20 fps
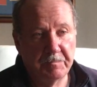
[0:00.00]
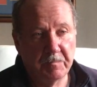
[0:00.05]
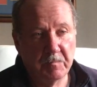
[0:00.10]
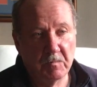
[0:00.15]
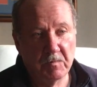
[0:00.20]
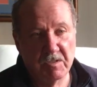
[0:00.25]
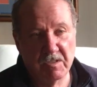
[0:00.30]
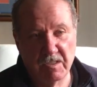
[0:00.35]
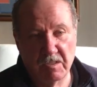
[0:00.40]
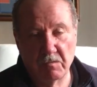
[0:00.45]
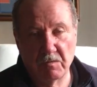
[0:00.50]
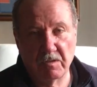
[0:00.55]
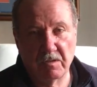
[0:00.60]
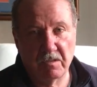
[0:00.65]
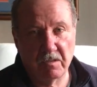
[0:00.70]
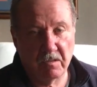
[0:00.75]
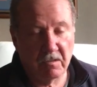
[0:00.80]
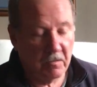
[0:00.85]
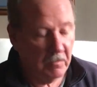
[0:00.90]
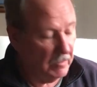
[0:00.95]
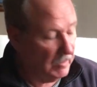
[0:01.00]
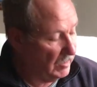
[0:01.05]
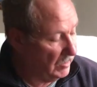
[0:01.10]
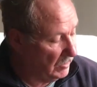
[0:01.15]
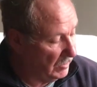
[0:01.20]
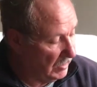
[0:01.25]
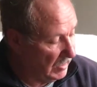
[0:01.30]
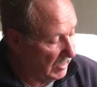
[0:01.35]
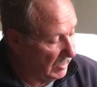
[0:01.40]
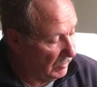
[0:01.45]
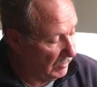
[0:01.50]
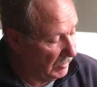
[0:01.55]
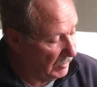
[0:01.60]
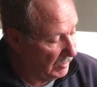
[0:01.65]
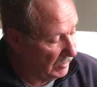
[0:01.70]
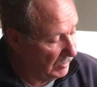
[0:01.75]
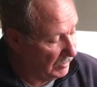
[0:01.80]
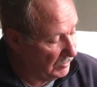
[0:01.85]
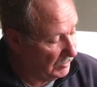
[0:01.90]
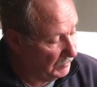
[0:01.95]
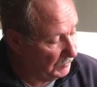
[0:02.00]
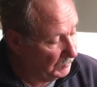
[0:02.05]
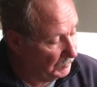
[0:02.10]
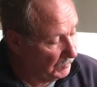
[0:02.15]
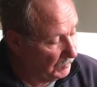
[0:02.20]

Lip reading: We'll see what the load is and how it does.